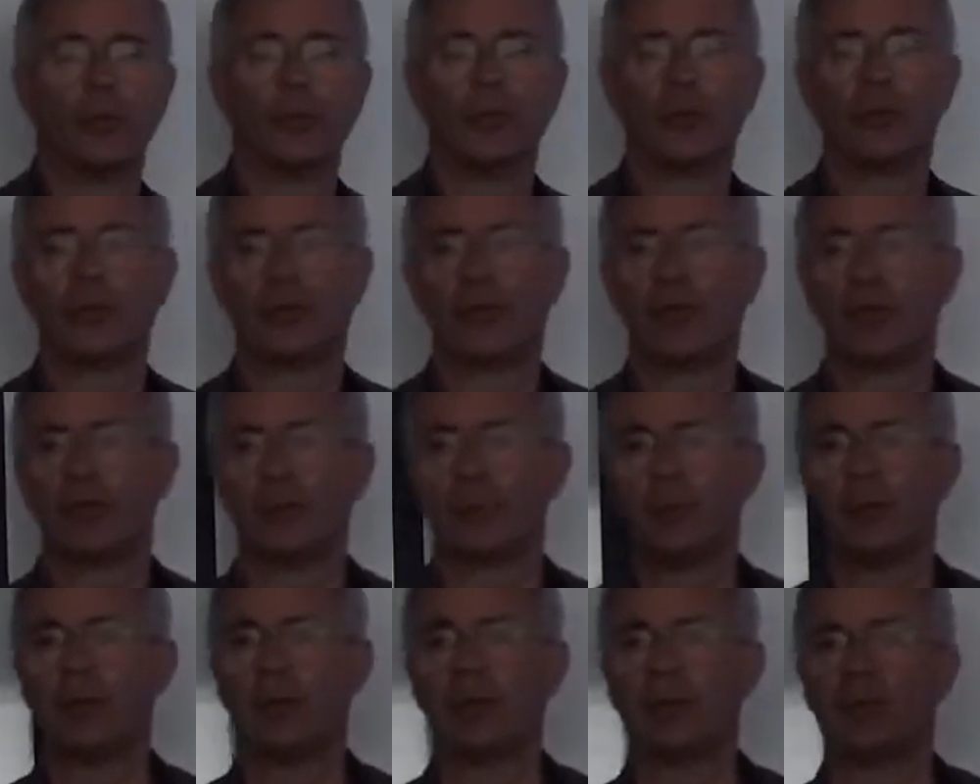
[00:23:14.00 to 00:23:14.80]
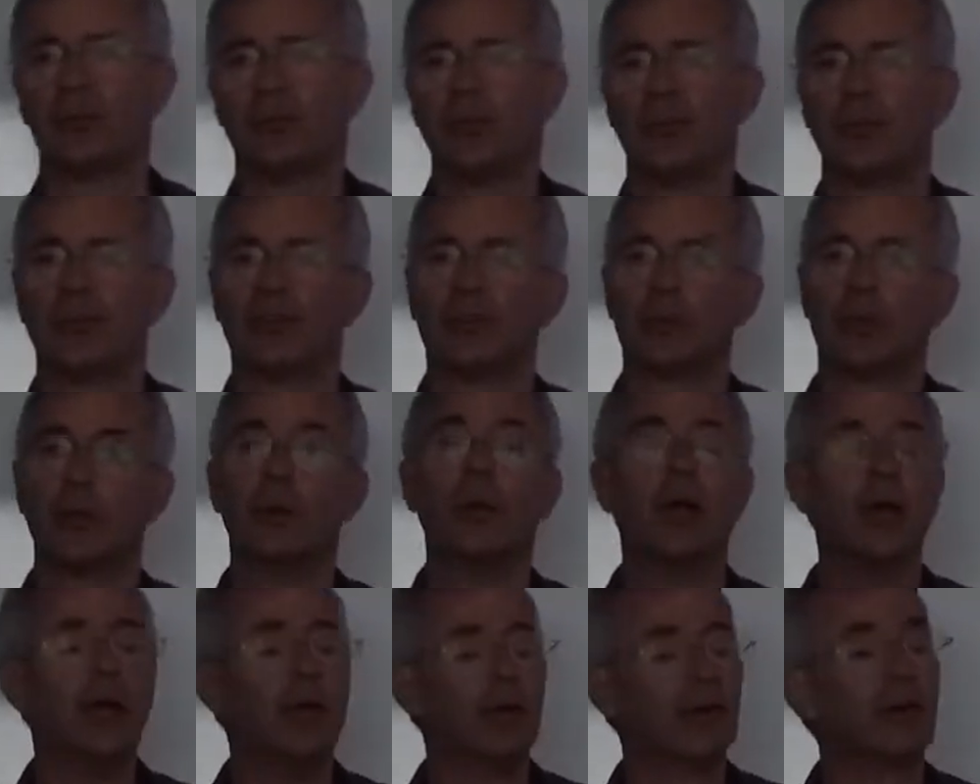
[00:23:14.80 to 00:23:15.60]
with third parties, and so
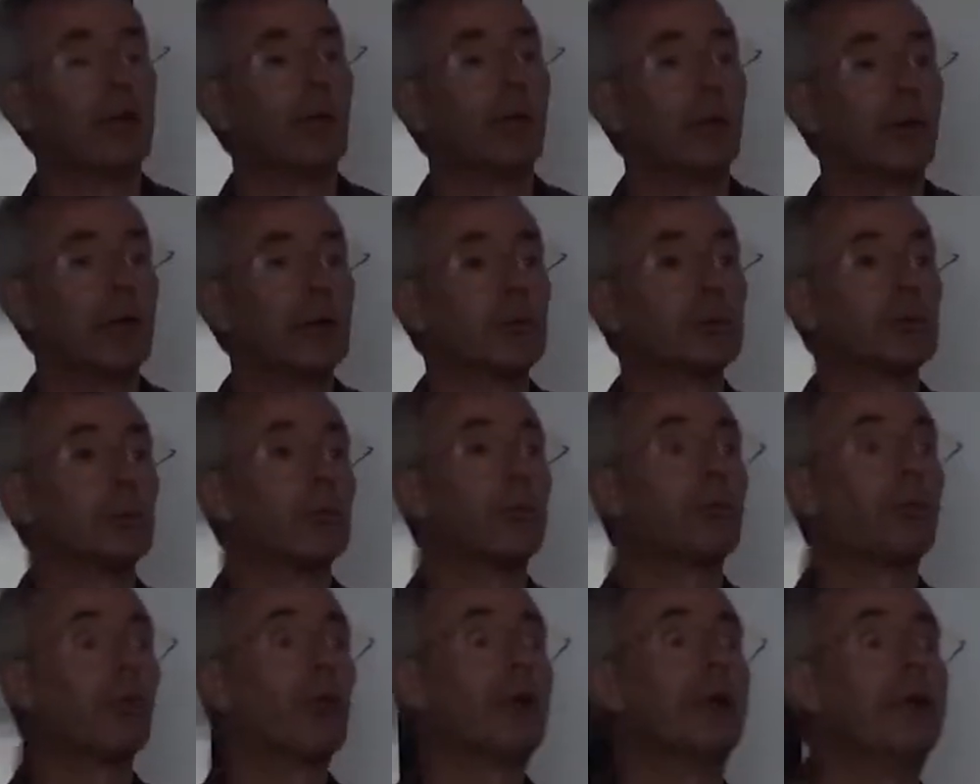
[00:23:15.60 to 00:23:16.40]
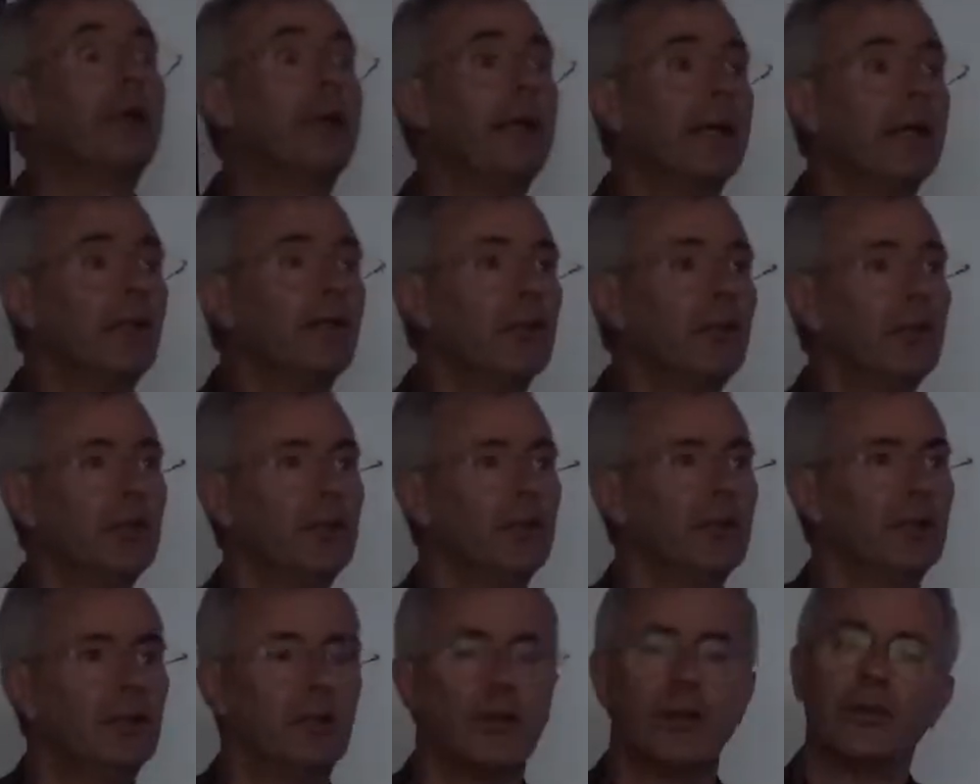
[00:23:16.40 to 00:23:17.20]
they were able to bring in
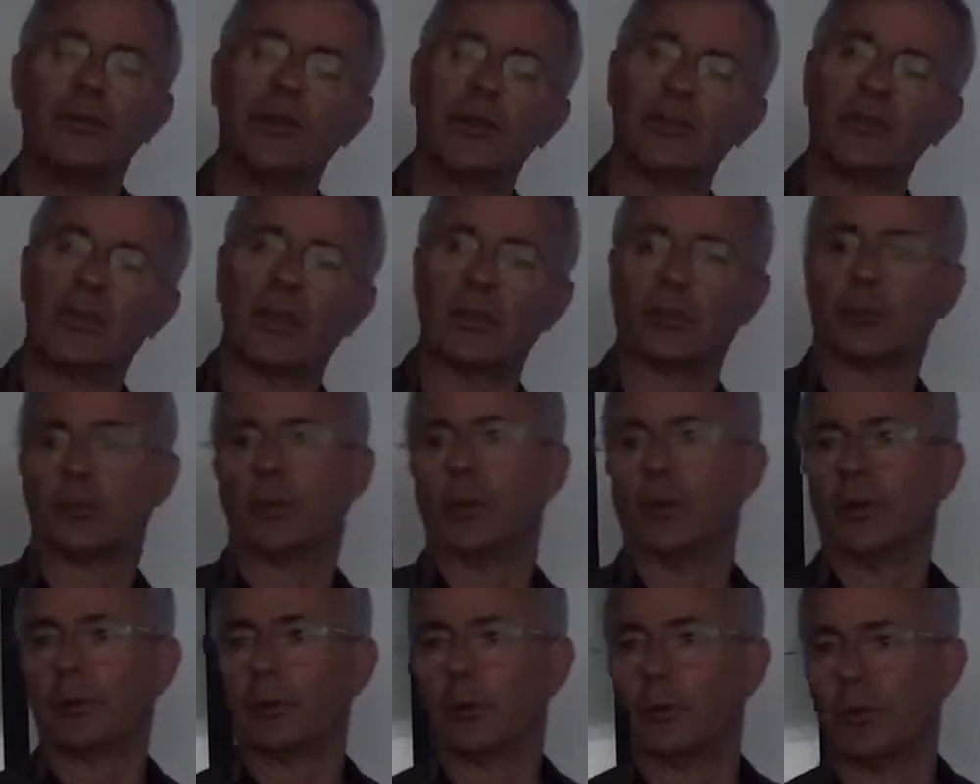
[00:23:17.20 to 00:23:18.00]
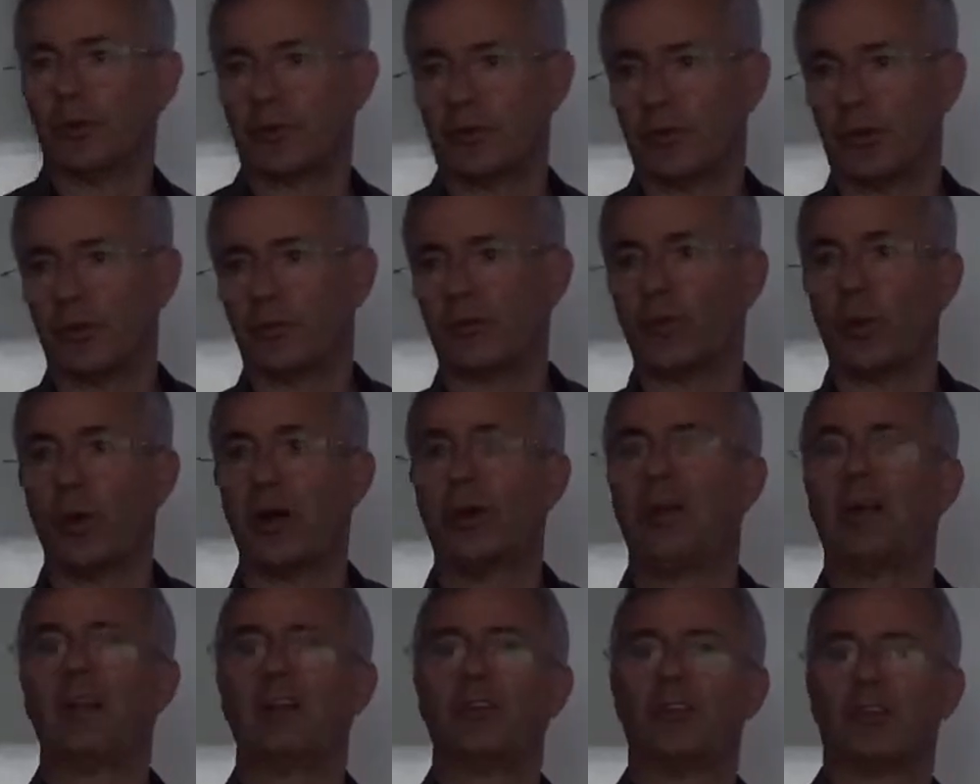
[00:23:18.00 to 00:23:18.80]
this exploit software
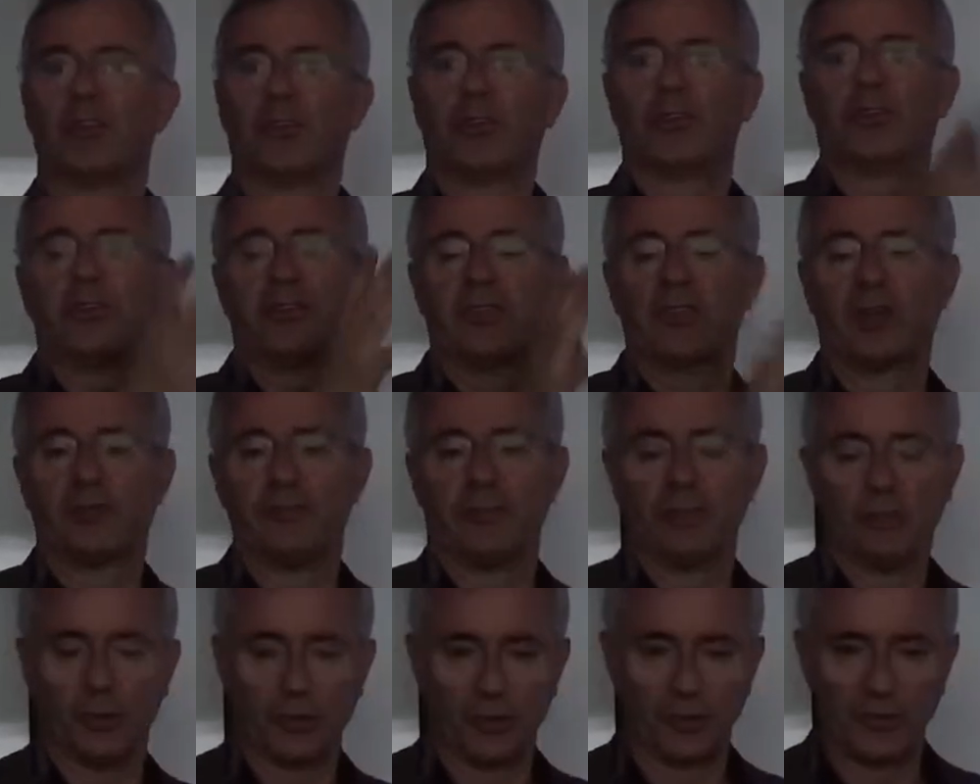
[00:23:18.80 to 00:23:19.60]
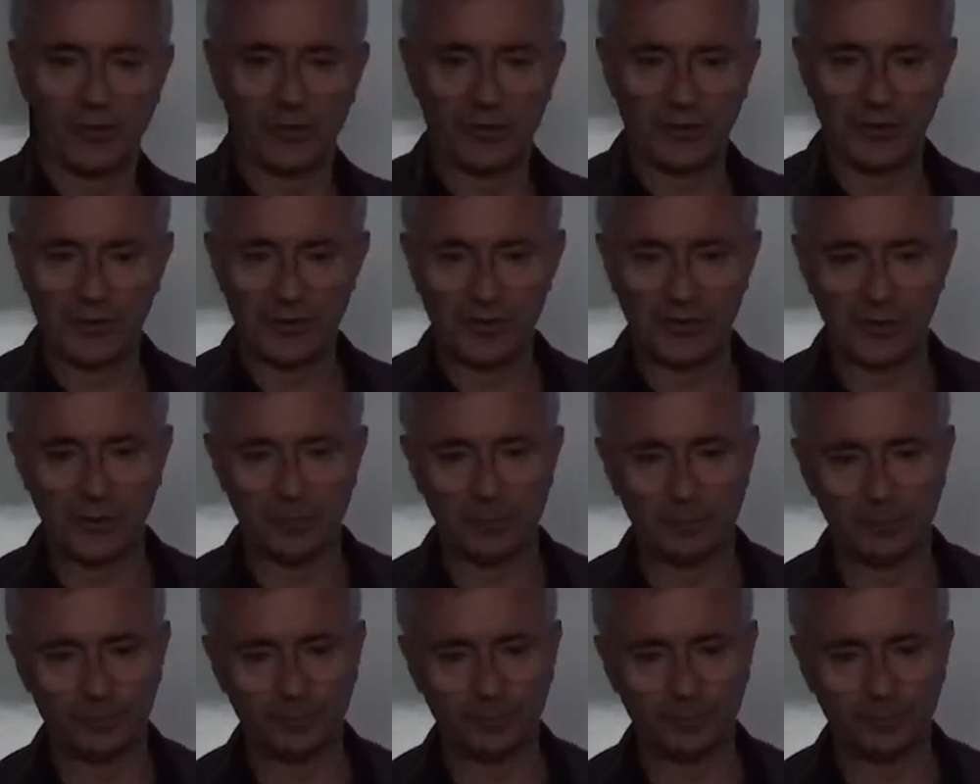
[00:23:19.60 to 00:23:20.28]
and stuff it onto the system.